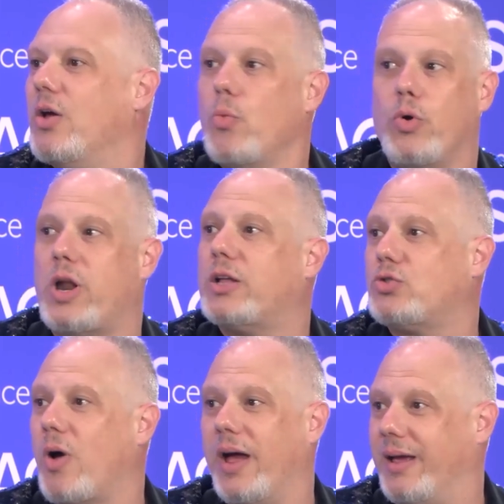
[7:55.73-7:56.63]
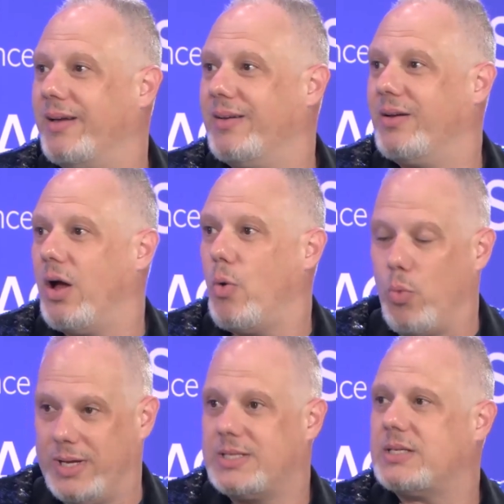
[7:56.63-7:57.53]
We're not trying. Right?
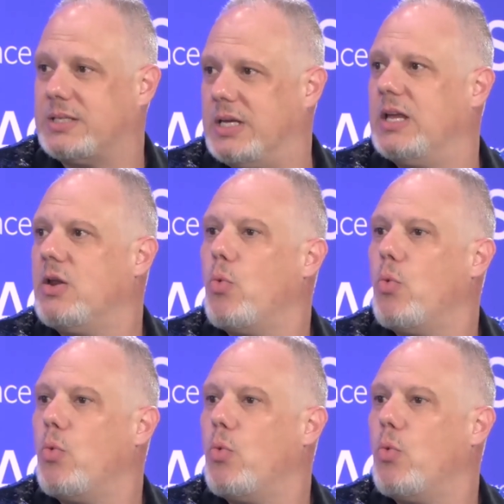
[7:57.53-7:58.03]
We succeed.